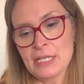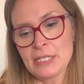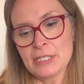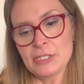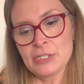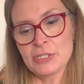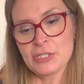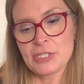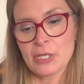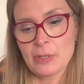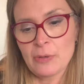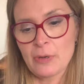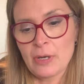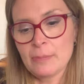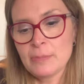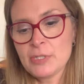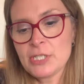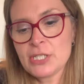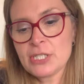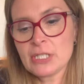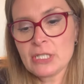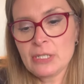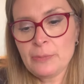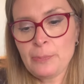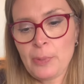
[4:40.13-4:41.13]
So I'm
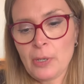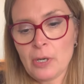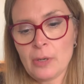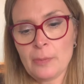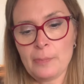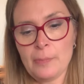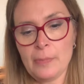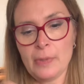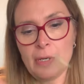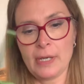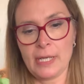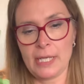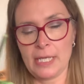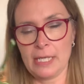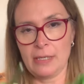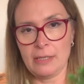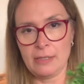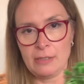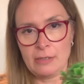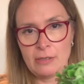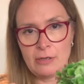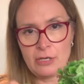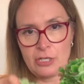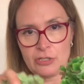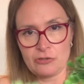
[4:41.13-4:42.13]
just going to pop my
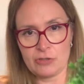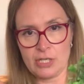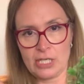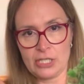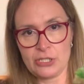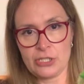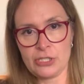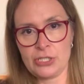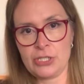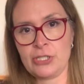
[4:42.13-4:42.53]
hydrangeas